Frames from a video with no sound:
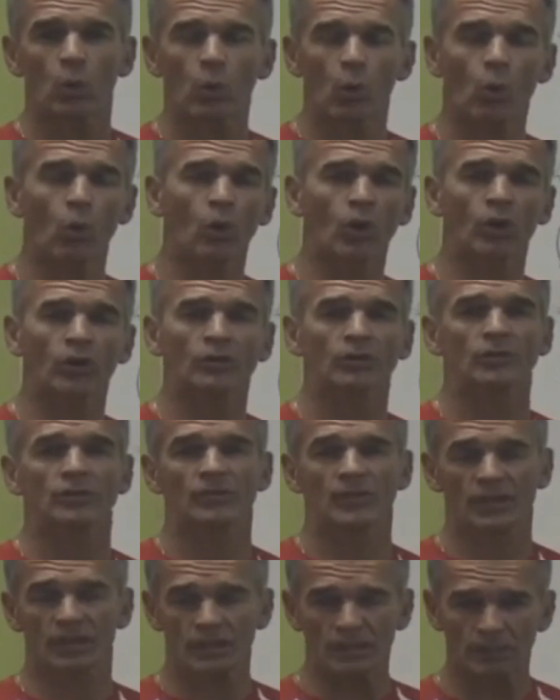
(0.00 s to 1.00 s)
or
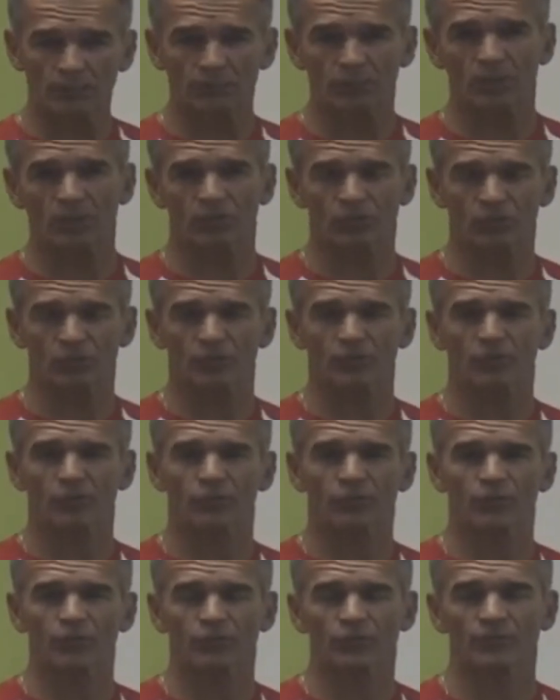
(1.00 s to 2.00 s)
the clipless
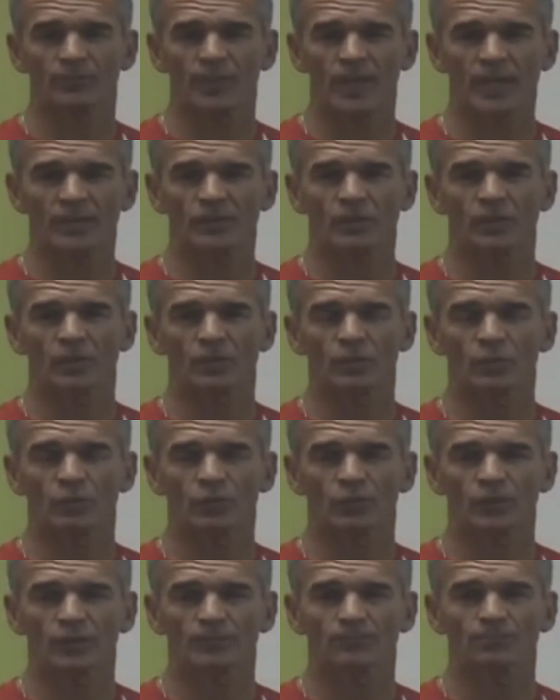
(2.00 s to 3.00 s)
system that you're
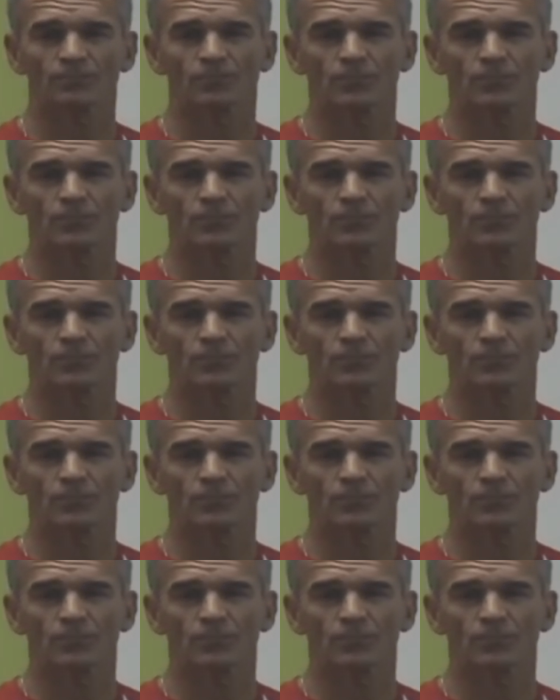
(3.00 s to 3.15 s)
using.